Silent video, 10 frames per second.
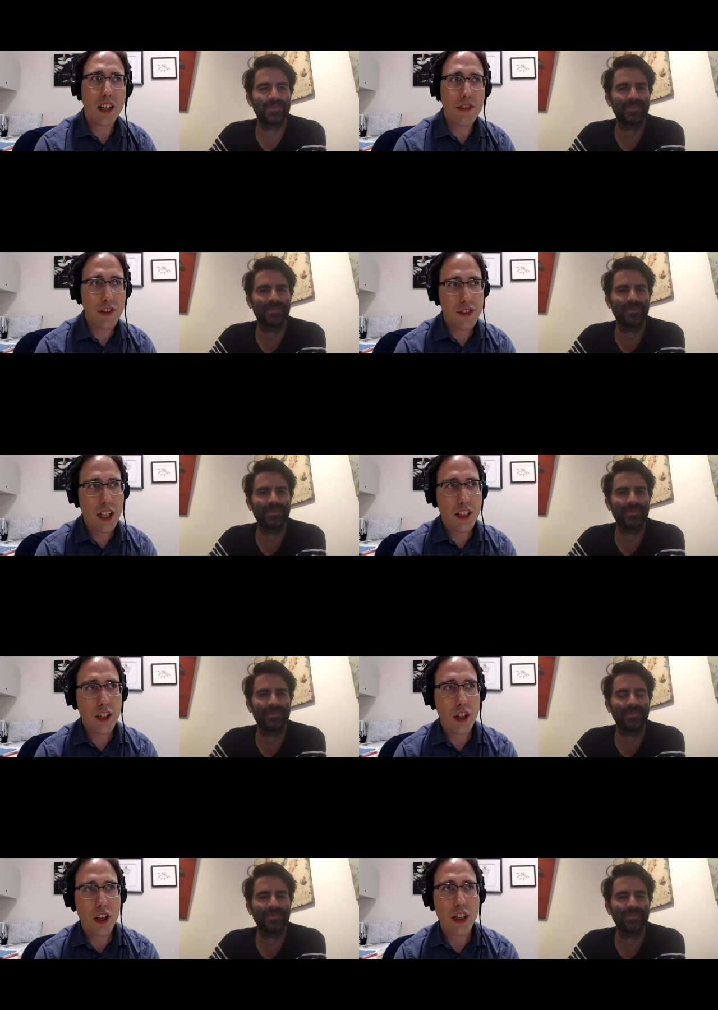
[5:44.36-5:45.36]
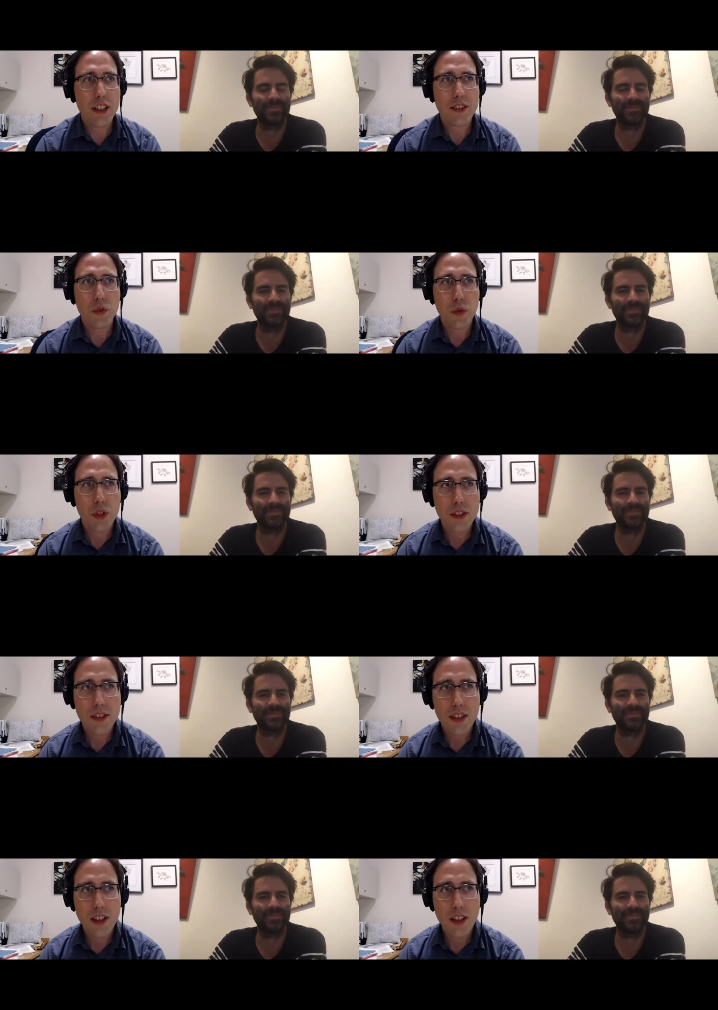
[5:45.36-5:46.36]
Speaker 1: a fruit fly in New York is was
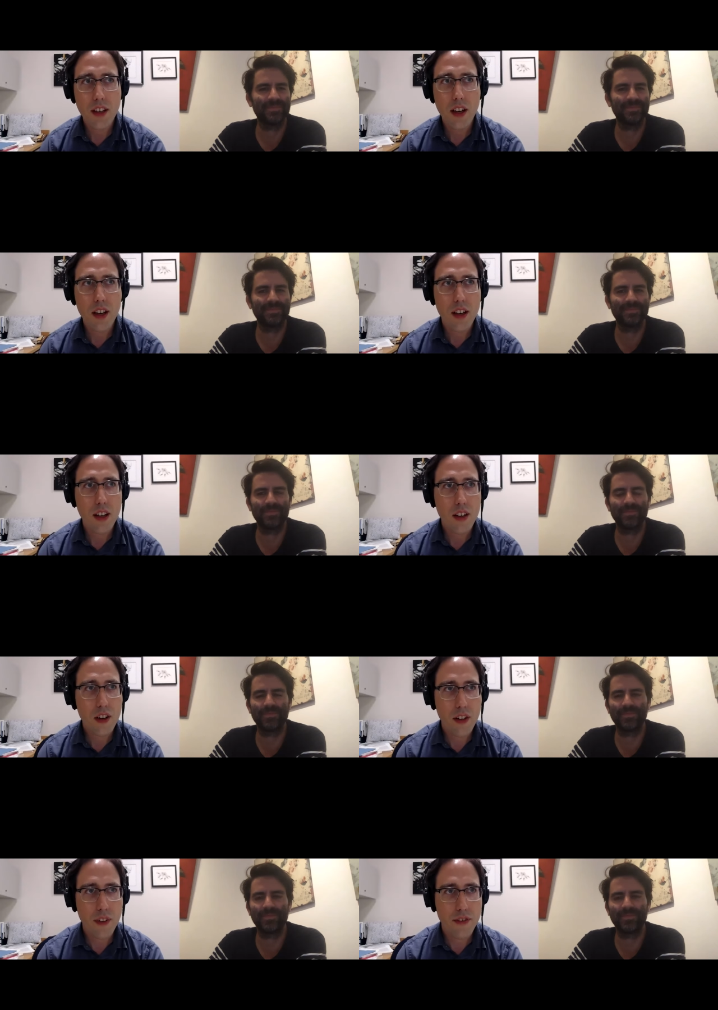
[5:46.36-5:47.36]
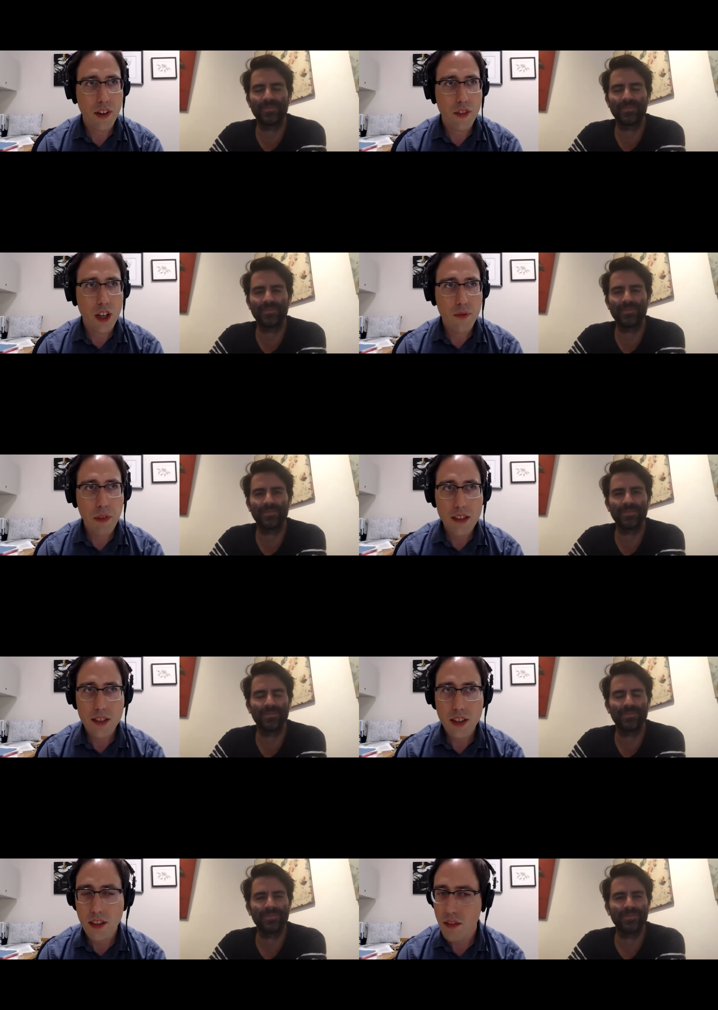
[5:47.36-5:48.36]
uh, correct me if I'm wrong.
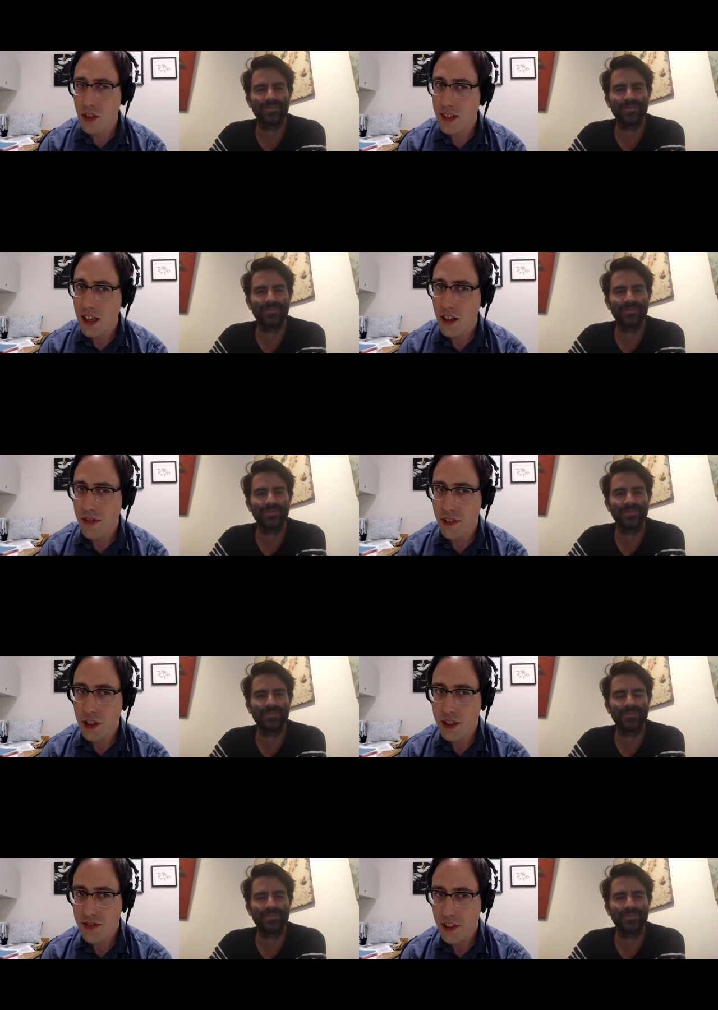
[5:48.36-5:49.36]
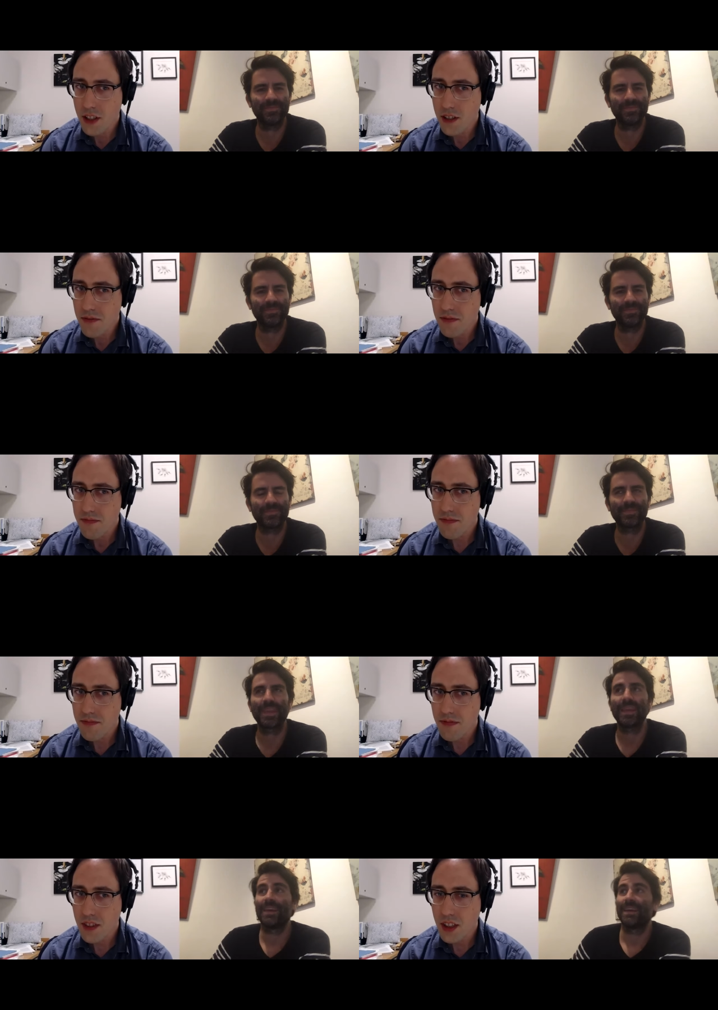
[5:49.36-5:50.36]
Basically, was that your first film?
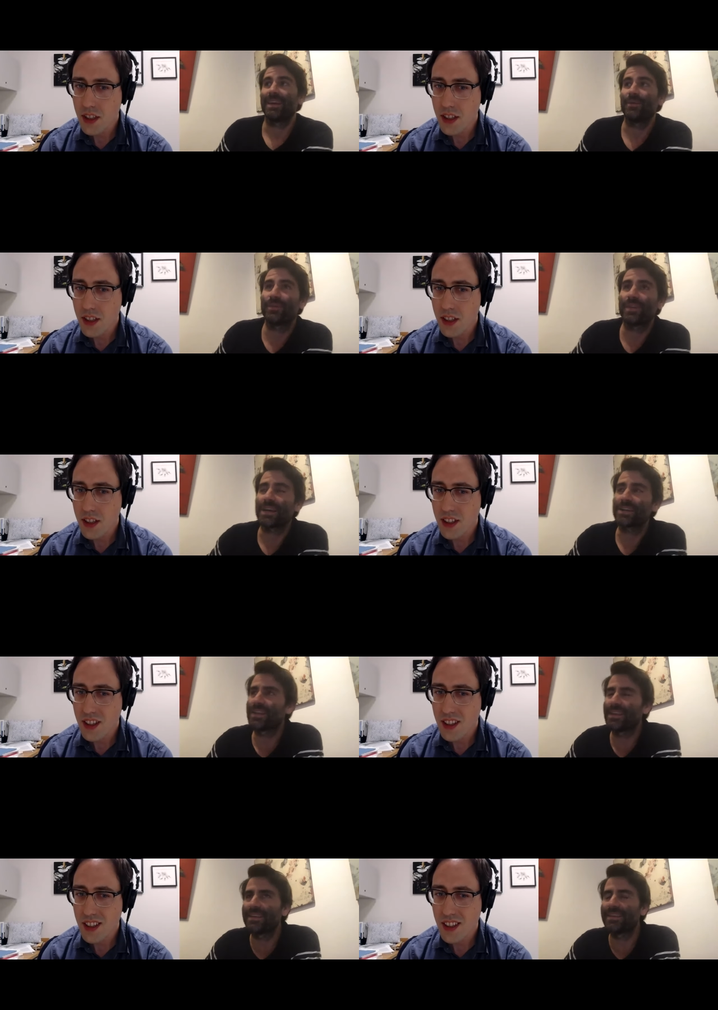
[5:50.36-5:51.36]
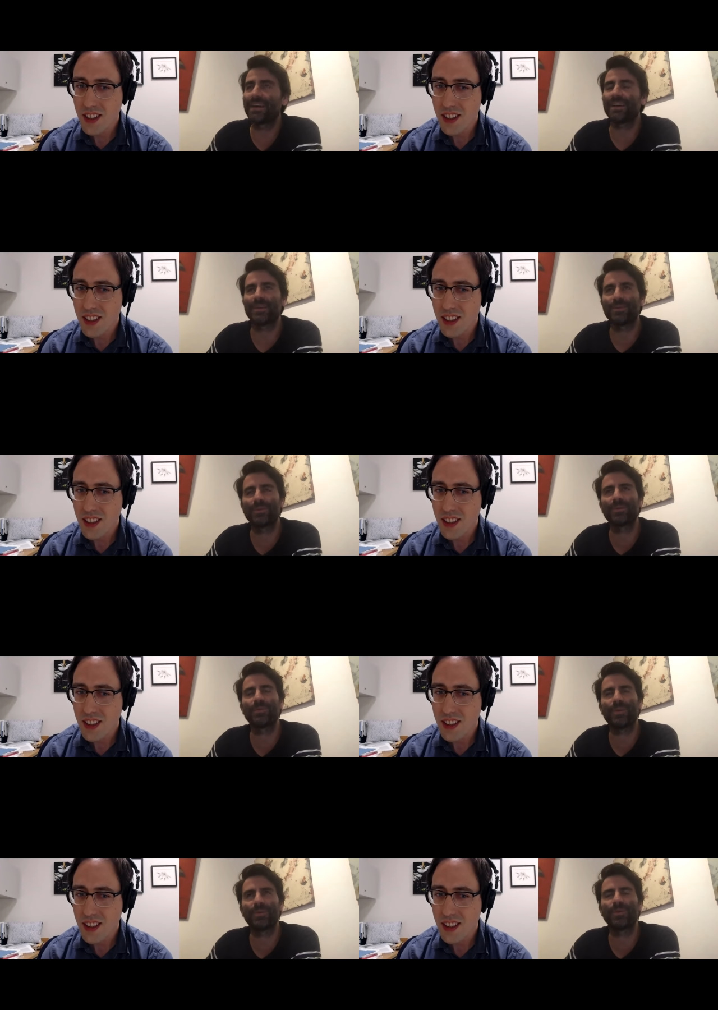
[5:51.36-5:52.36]
Speaker 2: It was actually yeah, it was
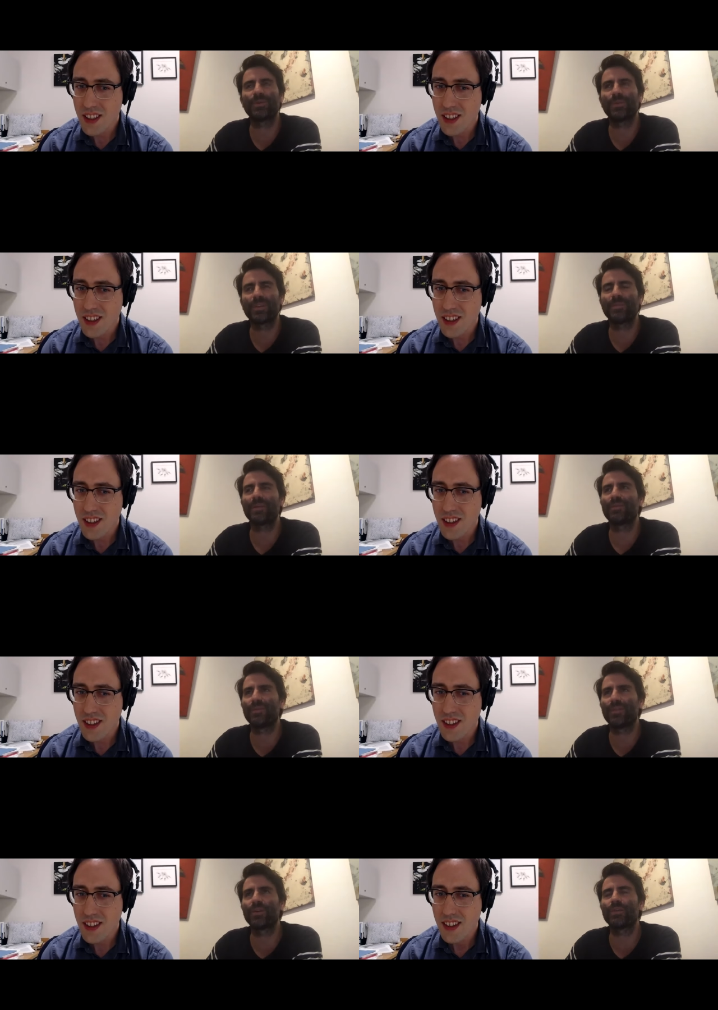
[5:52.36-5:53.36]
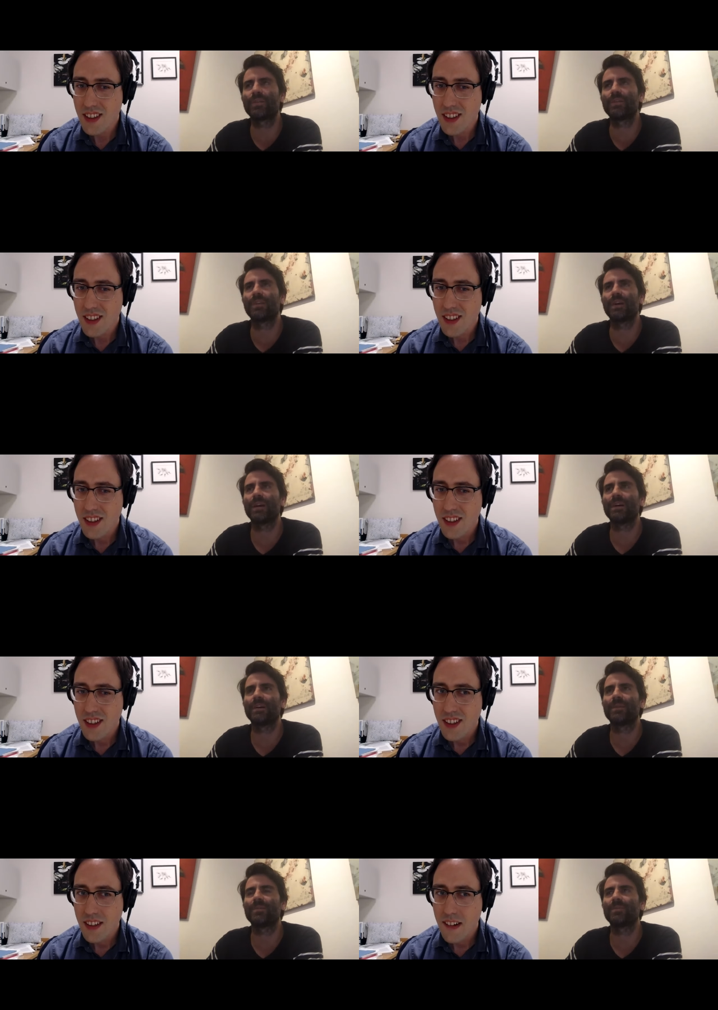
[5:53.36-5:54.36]
it was one of my first
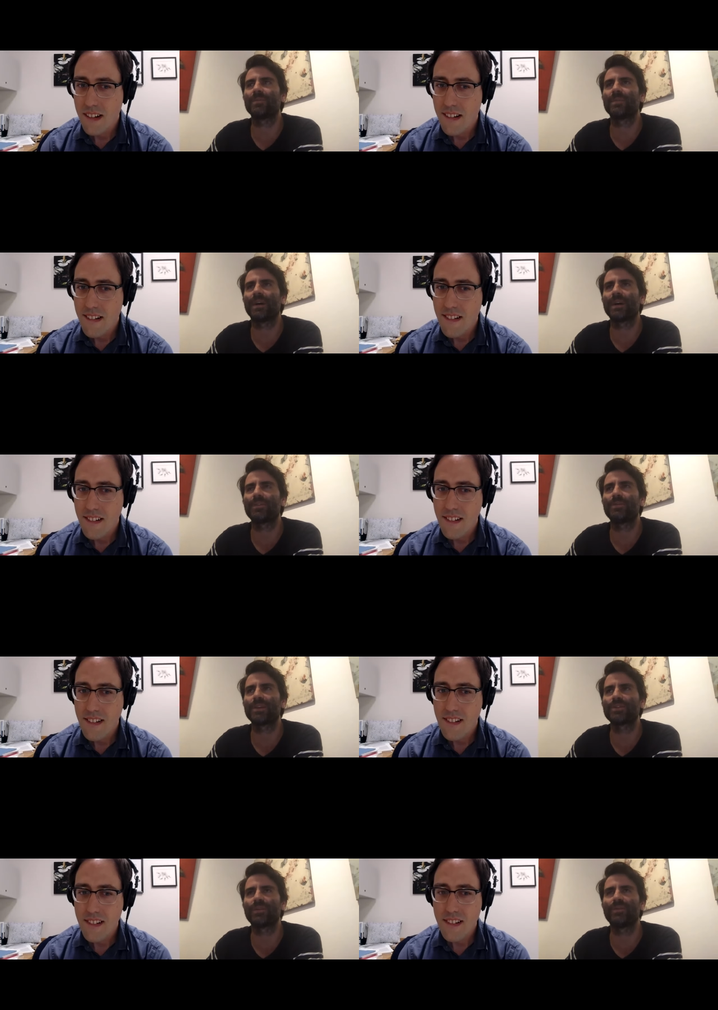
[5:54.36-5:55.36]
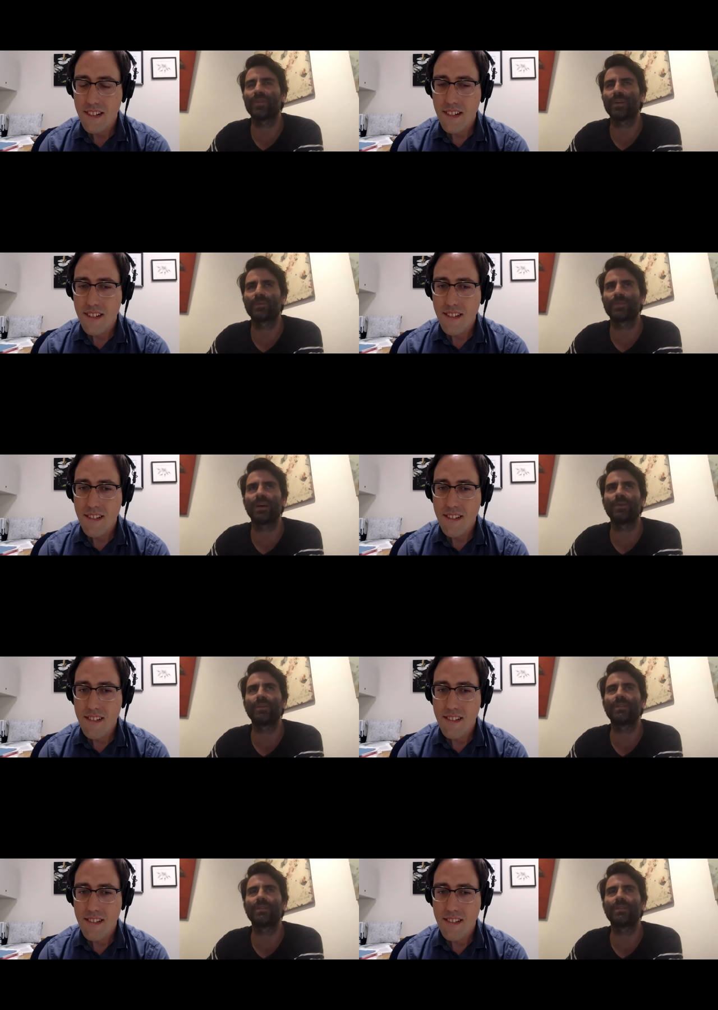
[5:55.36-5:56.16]
um, documentary films. I was